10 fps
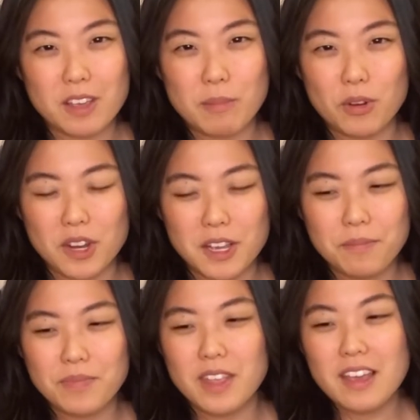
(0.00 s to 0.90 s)
community.
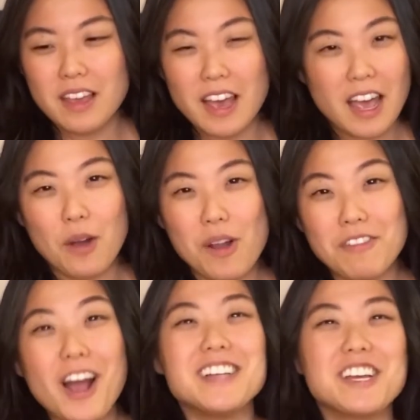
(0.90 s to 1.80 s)
However,
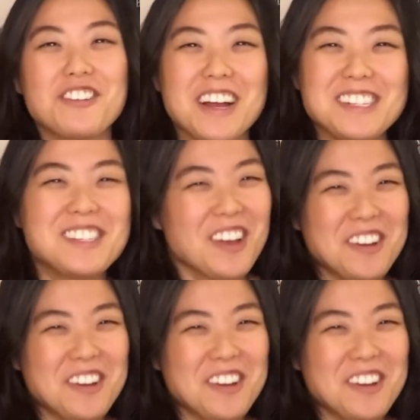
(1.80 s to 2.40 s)
I digress. So